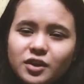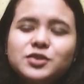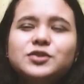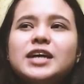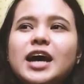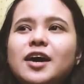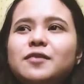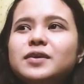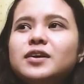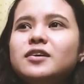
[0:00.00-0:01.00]
also
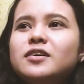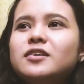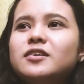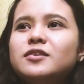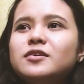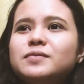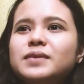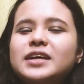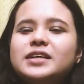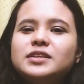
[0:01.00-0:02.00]
Sam, um,
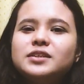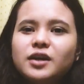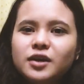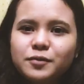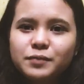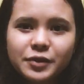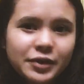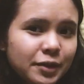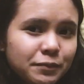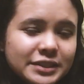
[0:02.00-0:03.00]
and um, our
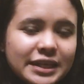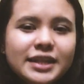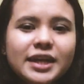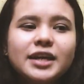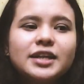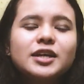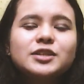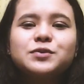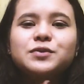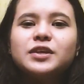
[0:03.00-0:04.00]
helper, si Ate Aida.
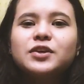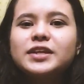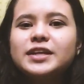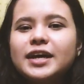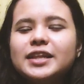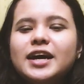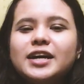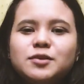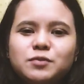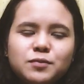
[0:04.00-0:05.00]
So, thank you, Ate Aida,
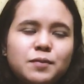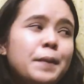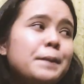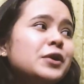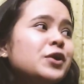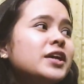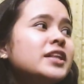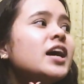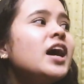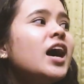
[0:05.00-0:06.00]
kahit hindi mo mapapanood.
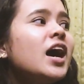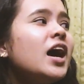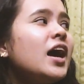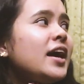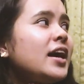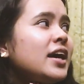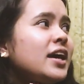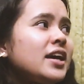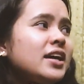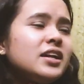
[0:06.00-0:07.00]

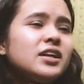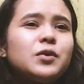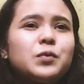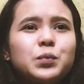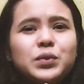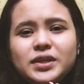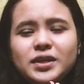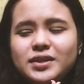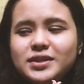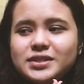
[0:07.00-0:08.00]
And, what
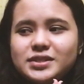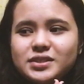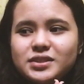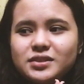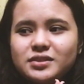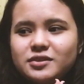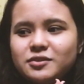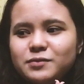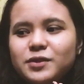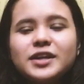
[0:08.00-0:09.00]
else?
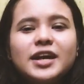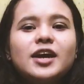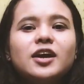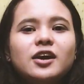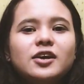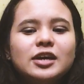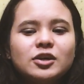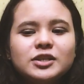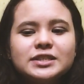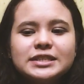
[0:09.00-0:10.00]
Um, yun, I, I
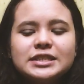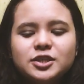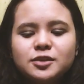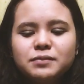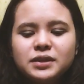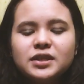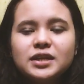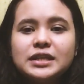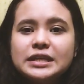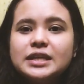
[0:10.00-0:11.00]
honestly admit na
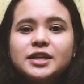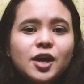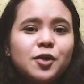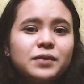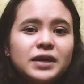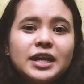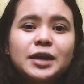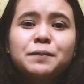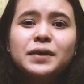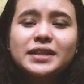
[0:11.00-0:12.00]
hindi talaga ako
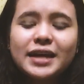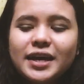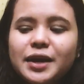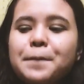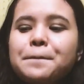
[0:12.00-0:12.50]
magaling magtahe.